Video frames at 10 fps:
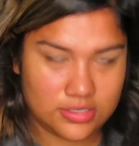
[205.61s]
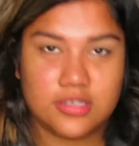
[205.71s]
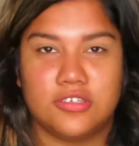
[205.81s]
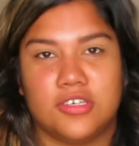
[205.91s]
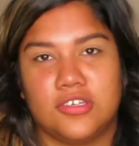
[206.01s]

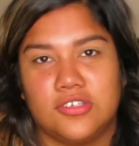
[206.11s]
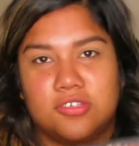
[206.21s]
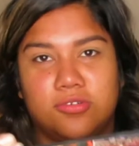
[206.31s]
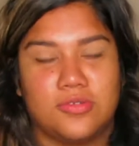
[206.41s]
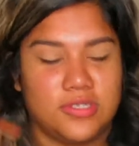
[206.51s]
So I
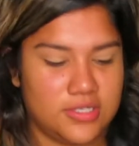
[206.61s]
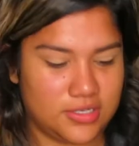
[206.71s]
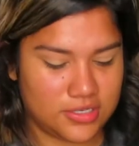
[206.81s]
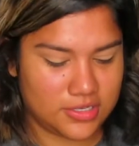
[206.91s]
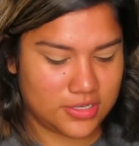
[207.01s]
just used the
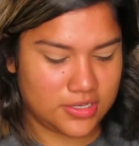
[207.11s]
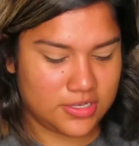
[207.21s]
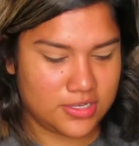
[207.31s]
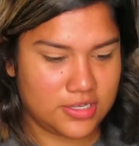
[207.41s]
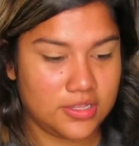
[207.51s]

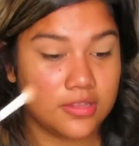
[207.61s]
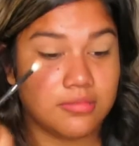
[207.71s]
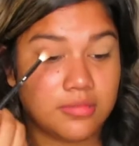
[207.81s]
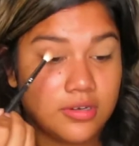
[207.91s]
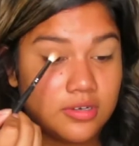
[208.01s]

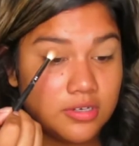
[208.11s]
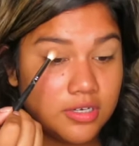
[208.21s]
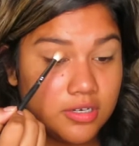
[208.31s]
mirror.